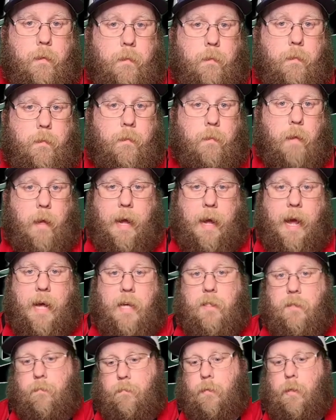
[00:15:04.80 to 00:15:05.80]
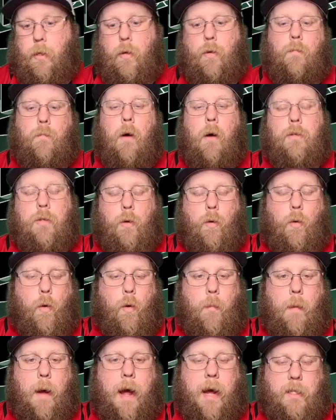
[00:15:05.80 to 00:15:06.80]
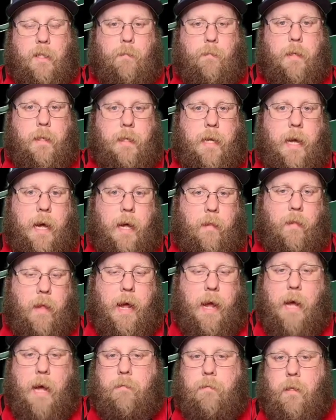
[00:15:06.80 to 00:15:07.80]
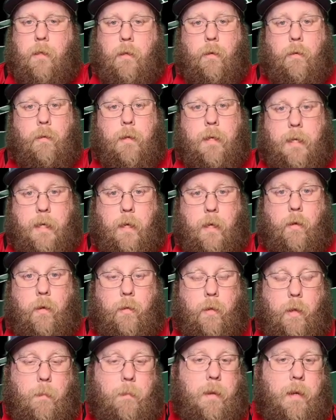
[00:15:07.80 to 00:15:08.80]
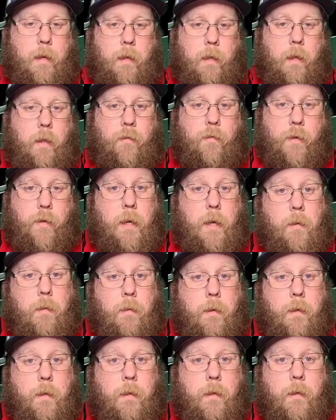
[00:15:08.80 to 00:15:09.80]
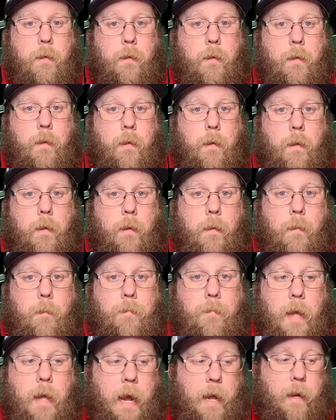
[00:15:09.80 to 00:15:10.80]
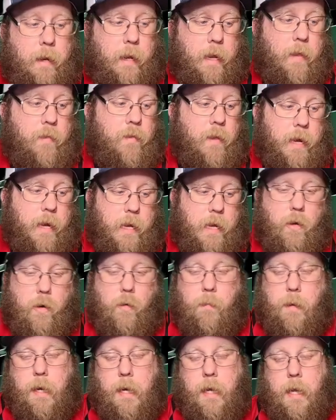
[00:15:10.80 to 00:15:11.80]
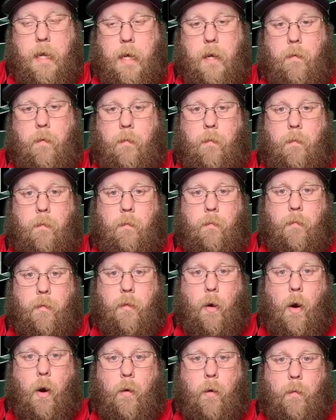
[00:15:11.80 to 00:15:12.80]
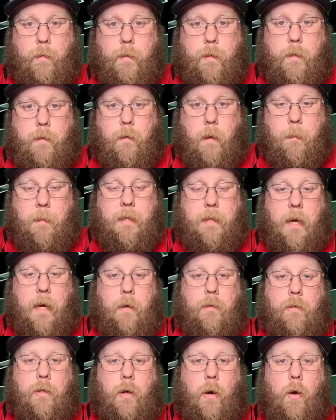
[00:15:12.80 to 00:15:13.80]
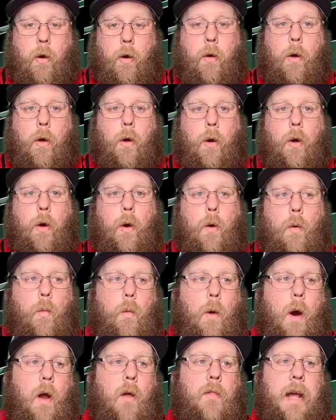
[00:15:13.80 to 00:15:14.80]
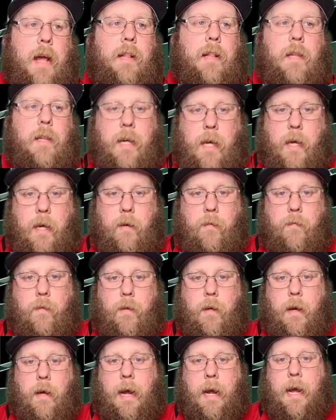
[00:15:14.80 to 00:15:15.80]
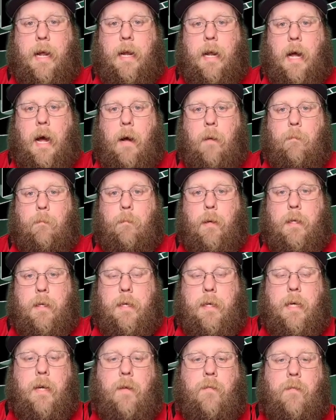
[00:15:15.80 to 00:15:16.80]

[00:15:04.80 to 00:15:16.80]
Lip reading: like as do most quarterbacks. But yeah, they absolutely killed the middle of the field. And in the intermediate throws, I mean, those are where they lived. And I believe